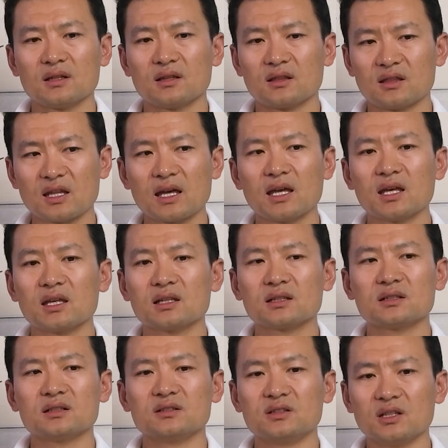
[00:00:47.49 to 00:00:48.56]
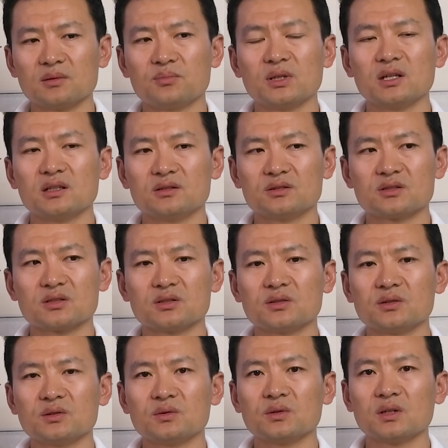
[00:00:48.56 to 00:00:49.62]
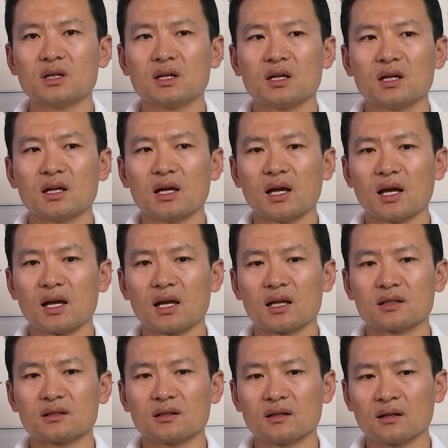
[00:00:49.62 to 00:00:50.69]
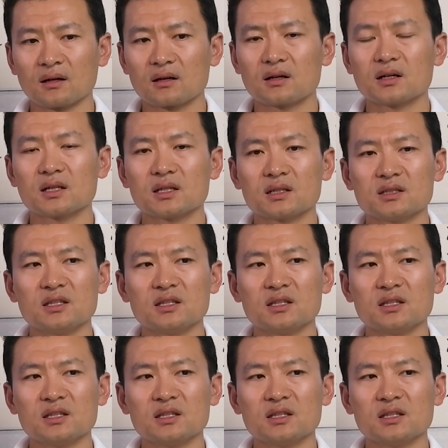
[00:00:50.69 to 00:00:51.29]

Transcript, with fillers: think deep into and learning.